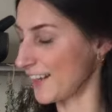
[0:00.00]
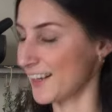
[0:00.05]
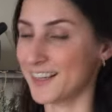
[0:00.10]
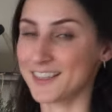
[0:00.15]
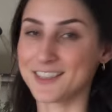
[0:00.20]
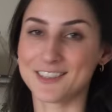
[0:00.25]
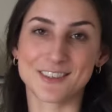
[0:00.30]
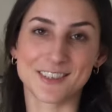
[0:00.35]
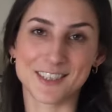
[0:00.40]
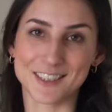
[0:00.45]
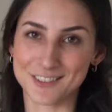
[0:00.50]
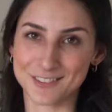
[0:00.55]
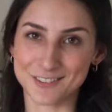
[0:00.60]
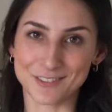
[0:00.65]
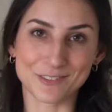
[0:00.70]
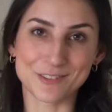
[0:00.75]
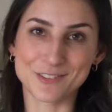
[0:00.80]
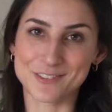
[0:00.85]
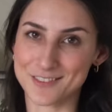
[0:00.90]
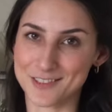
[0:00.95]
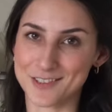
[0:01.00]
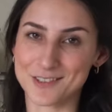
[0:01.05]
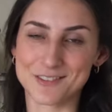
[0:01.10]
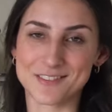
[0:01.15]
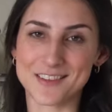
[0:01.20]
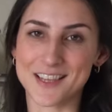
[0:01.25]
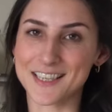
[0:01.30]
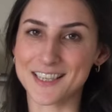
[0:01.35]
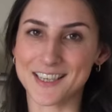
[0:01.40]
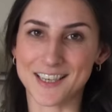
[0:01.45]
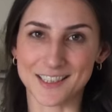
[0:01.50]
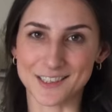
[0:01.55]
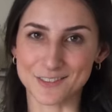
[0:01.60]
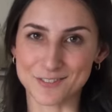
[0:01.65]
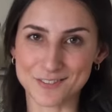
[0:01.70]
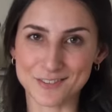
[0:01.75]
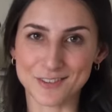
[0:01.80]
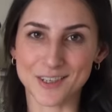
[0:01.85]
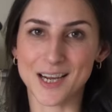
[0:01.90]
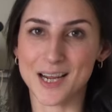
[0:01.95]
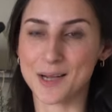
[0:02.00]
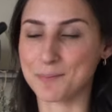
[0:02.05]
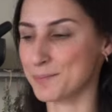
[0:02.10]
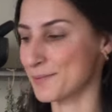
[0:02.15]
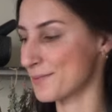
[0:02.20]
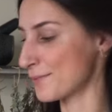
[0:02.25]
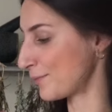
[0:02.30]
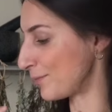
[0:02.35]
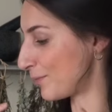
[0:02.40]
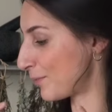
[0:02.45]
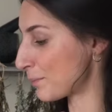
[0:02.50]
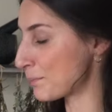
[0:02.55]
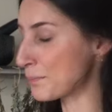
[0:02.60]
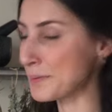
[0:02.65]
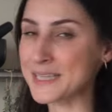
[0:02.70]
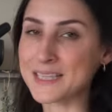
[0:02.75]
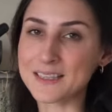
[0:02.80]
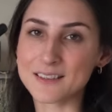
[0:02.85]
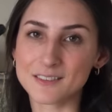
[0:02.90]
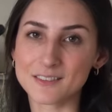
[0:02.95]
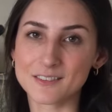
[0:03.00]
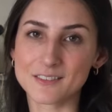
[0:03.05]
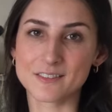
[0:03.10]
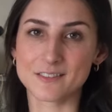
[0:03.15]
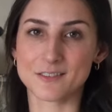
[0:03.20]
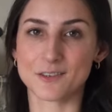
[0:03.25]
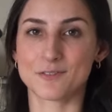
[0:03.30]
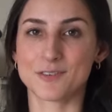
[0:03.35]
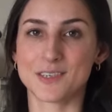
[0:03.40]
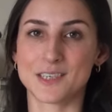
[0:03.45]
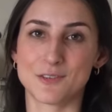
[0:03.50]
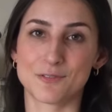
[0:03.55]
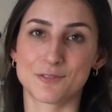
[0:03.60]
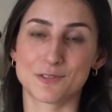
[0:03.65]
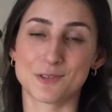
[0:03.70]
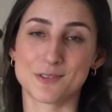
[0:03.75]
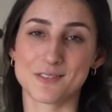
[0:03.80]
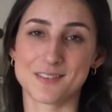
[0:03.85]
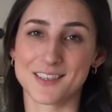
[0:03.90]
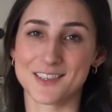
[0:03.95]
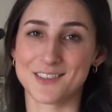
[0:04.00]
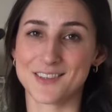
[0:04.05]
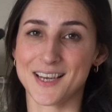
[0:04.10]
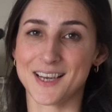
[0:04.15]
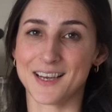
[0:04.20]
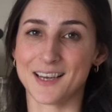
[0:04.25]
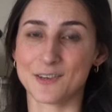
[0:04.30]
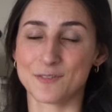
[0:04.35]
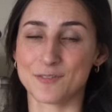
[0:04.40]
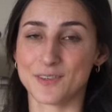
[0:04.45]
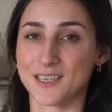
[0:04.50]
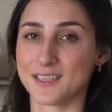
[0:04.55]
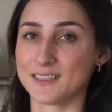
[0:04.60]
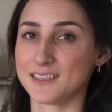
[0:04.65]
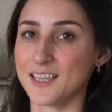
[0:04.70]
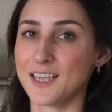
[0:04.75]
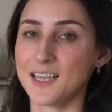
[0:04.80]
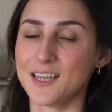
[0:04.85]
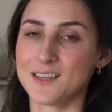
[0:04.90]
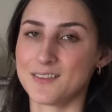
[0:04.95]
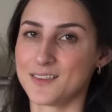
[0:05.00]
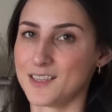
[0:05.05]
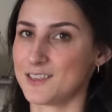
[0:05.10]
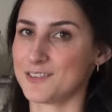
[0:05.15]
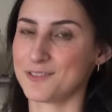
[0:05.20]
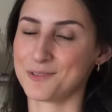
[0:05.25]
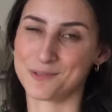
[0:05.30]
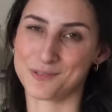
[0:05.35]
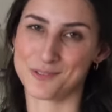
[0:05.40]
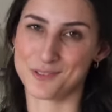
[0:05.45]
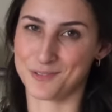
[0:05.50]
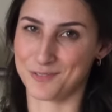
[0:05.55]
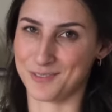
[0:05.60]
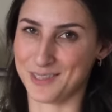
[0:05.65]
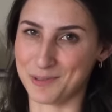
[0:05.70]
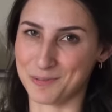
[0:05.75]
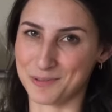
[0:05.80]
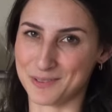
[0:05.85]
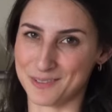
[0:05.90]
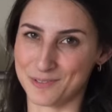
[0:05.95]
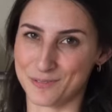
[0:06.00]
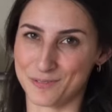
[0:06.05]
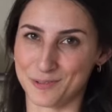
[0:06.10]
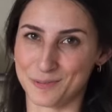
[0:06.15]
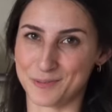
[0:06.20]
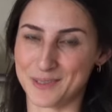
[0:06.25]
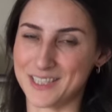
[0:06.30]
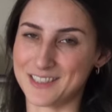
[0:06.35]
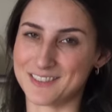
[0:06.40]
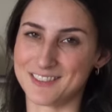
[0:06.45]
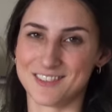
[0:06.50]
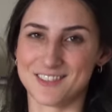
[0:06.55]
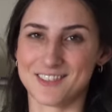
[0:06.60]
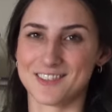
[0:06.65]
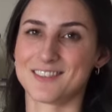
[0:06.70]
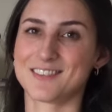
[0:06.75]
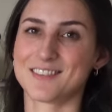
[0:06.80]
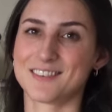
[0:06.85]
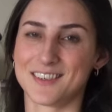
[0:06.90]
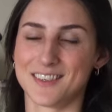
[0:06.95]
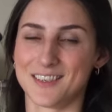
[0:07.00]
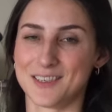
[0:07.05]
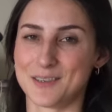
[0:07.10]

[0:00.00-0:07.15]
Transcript: You can also use any kind of scraps or peels of any fruits that you have, and that is also a really wonderful way to just